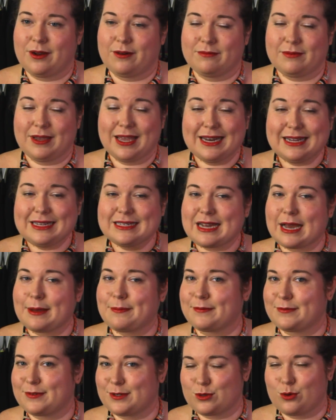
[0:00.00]
any
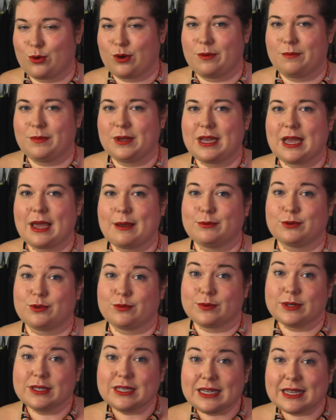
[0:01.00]
type of store and being able to
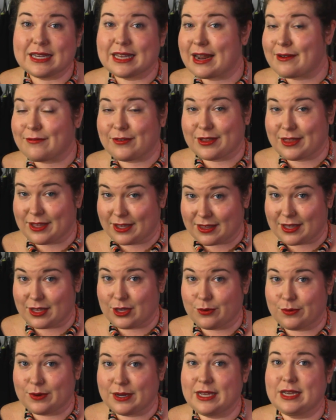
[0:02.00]
really get everything that
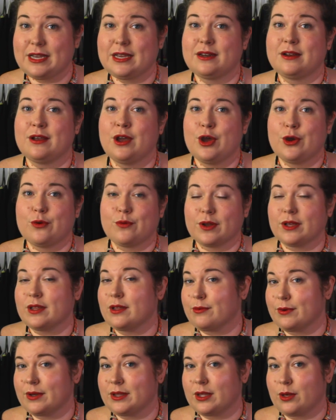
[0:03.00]
you need
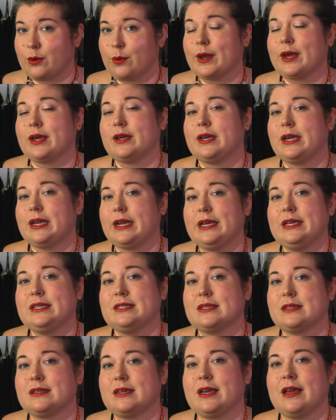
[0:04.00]
really, really quickly and
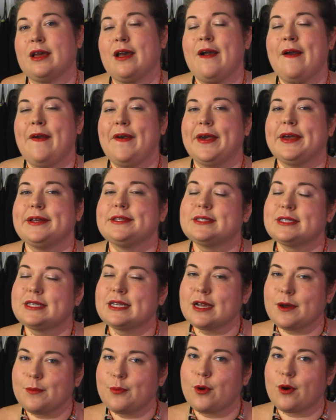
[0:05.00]
easily. In
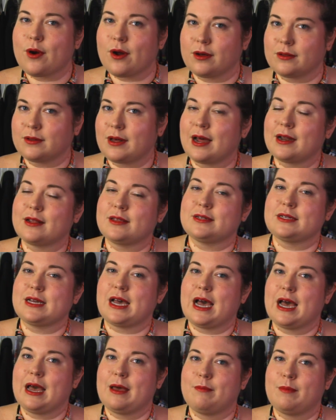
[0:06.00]
Singapore, a lot of the
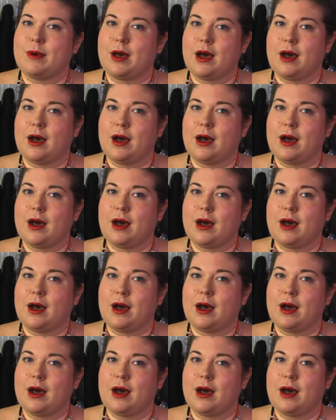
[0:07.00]
time,